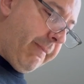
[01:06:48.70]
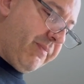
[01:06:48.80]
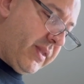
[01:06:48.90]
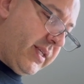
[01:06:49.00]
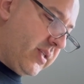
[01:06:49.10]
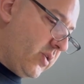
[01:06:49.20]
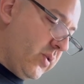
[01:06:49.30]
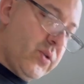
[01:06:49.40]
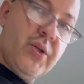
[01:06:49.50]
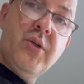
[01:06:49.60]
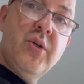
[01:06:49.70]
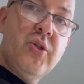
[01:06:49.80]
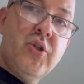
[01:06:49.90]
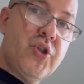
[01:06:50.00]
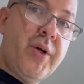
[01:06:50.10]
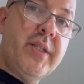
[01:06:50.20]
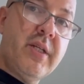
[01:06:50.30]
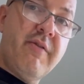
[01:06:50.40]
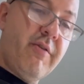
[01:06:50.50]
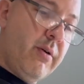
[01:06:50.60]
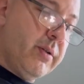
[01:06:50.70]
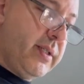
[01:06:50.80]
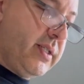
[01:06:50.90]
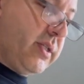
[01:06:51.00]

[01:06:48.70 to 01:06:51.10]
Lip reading: this goes straight to the vault. This